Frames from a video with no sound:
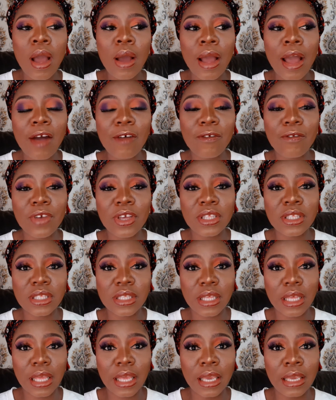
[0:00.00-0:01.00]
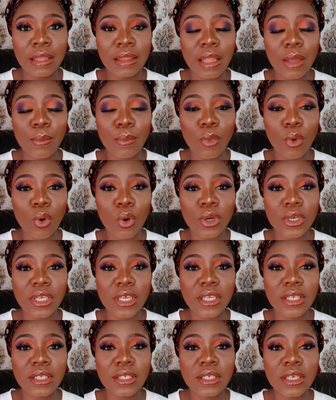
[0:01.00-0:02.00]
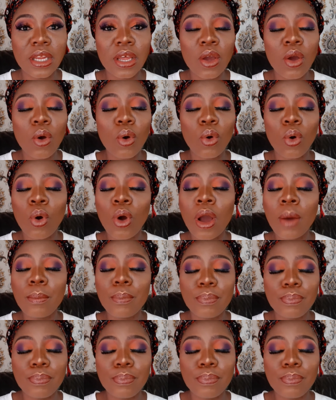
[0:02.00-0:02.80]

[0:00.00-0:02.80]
have it in the morning, or